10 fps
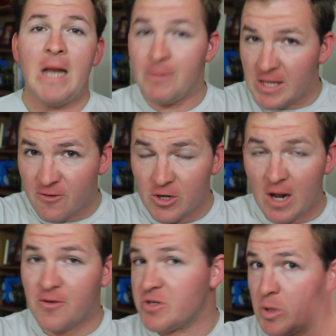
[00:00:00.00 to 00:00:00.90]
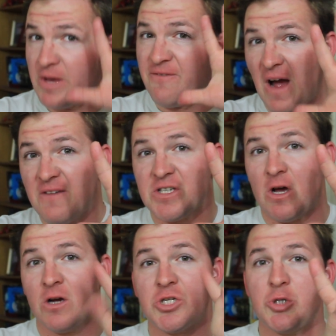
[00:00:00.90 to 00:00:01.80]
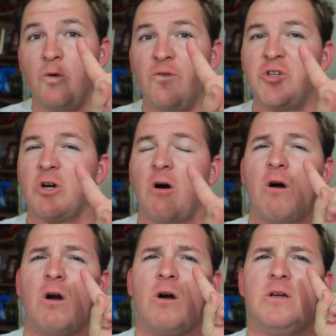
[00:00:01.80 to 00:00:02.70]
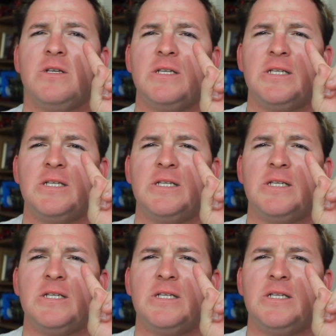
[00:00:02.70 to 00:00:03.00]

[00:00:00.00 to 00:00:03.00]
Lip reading: Now, believe it or not, there's only 5 songs, 2 of which are